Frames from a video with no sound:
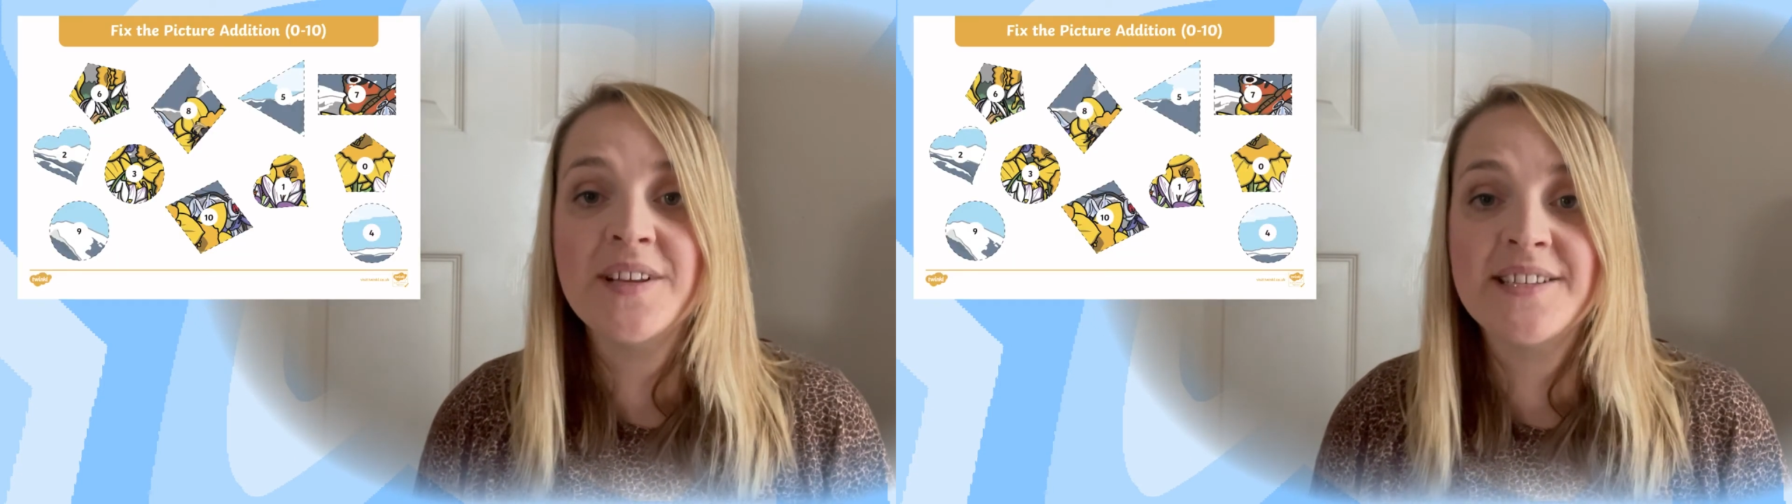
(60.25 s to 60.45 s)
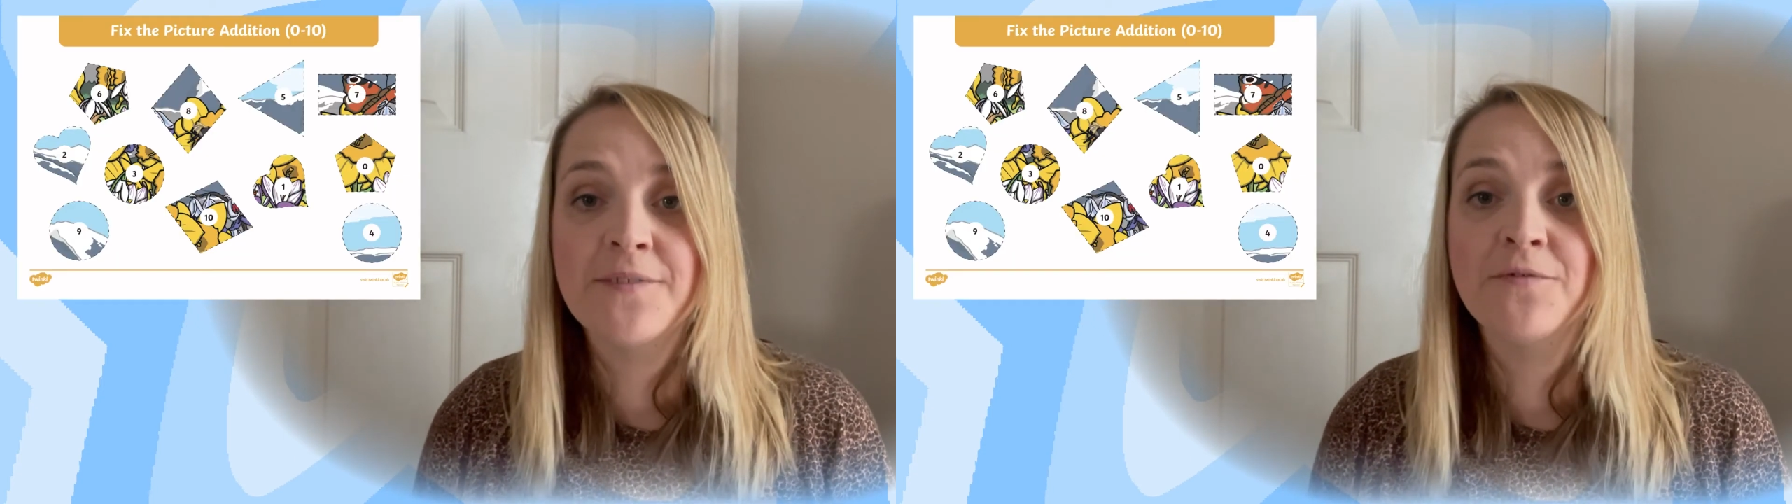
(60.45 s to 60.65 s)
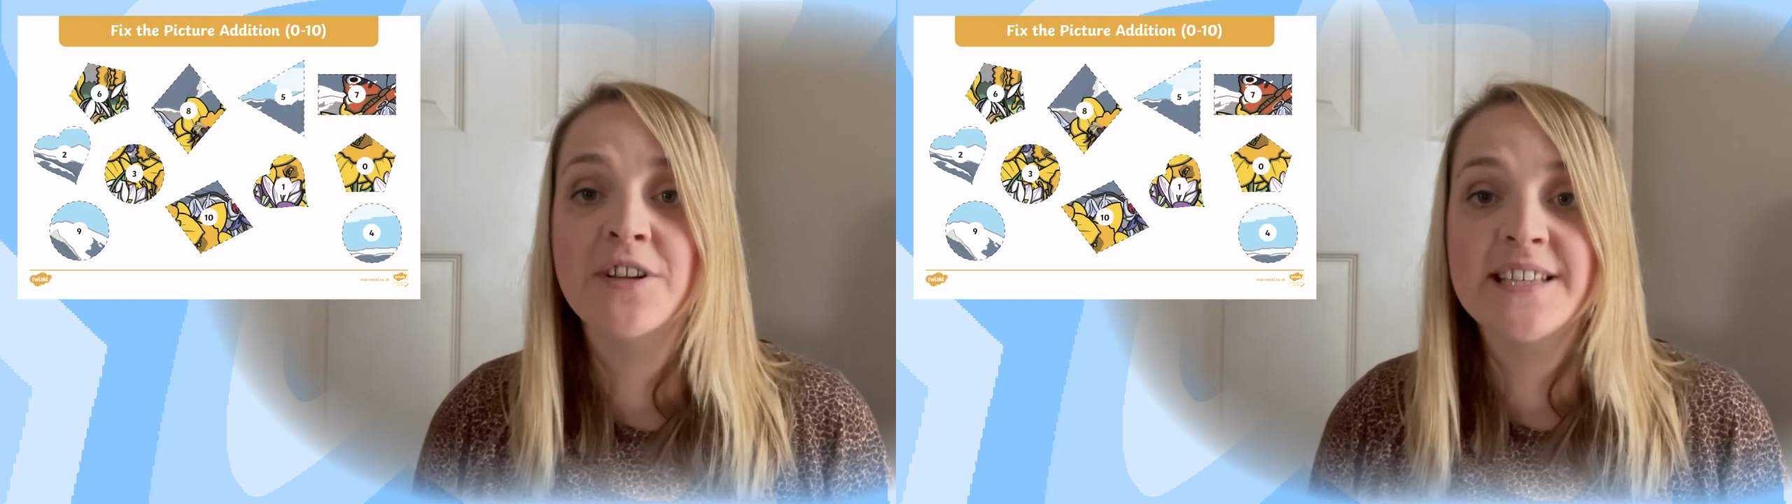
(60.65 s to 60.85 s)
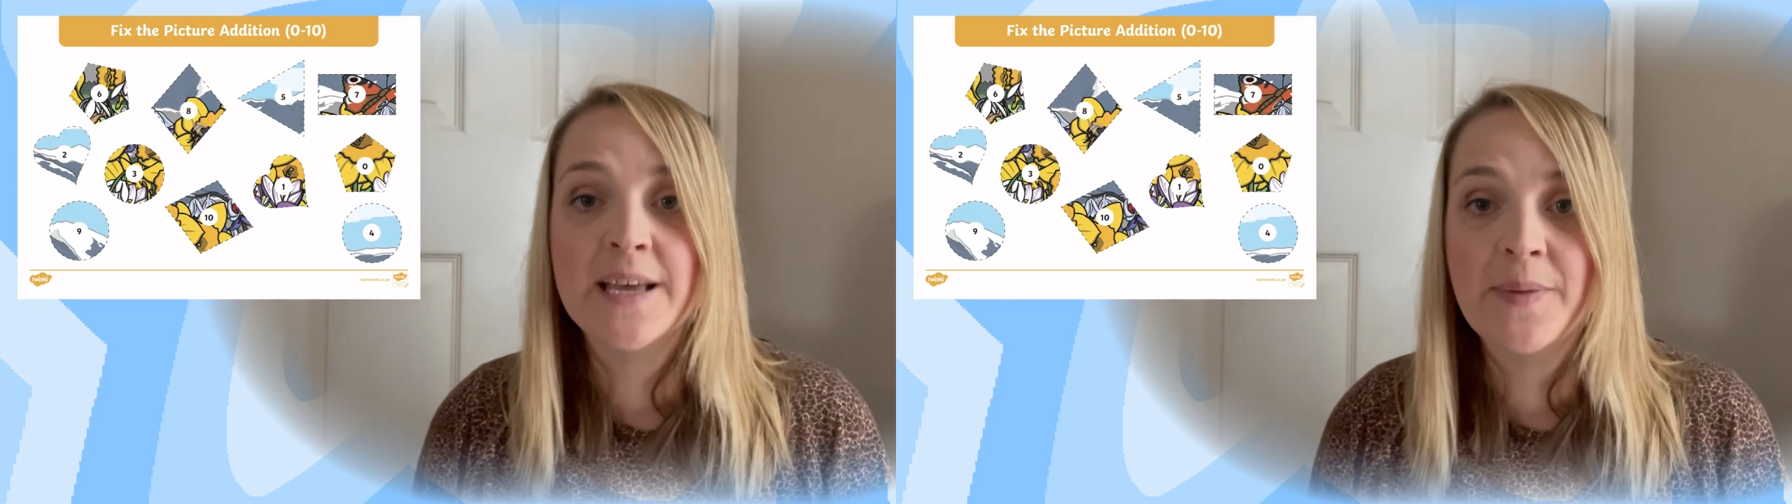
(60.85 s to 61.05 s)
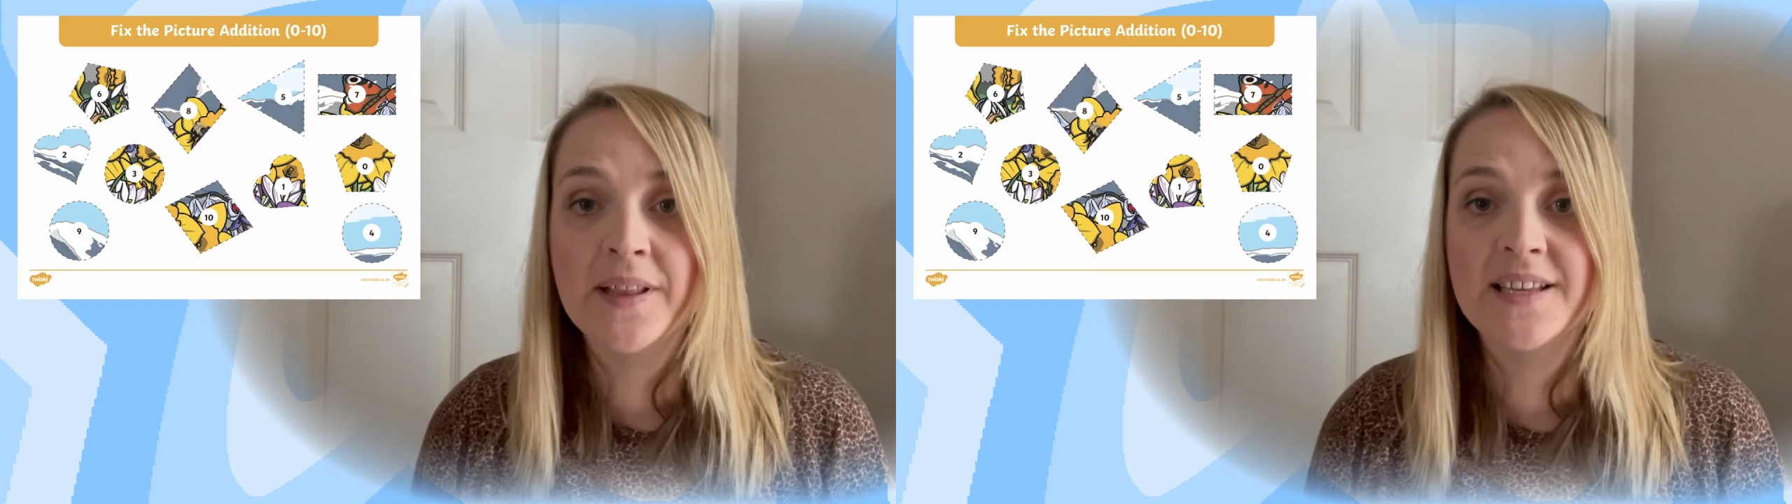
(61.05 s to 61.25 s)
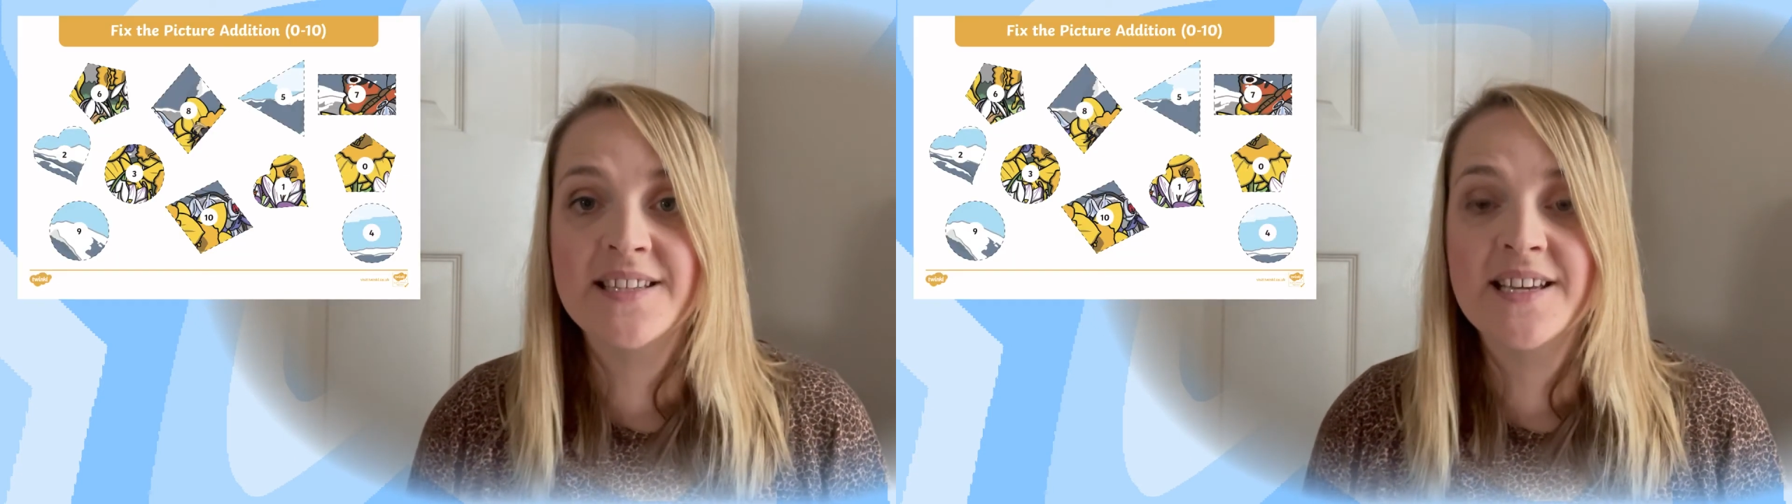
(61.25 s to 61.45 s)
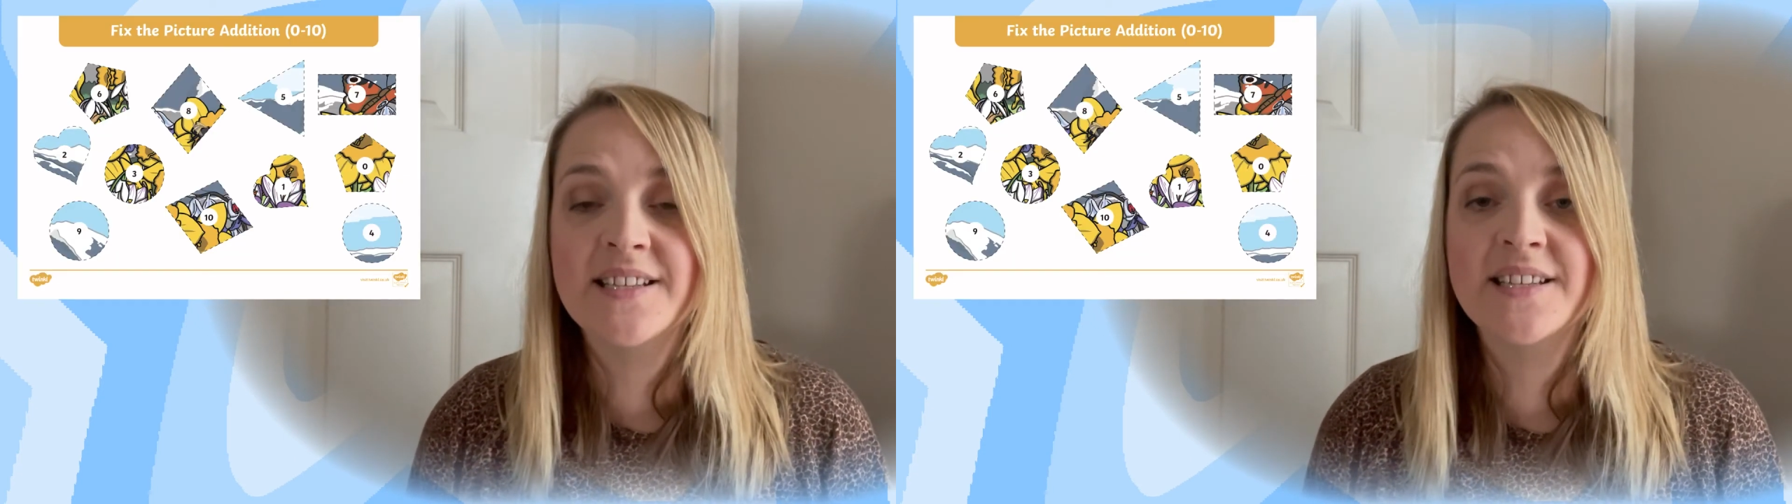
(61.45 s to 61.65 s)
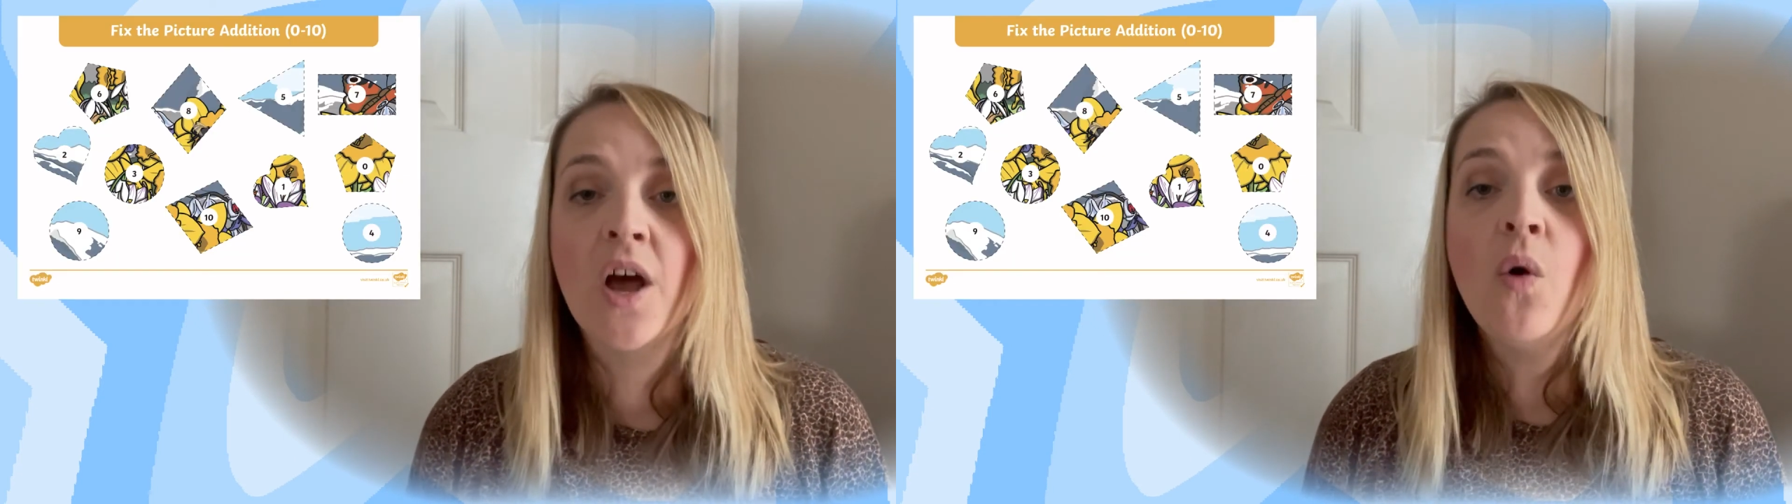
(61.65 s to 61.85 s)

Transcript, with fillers: different abilities,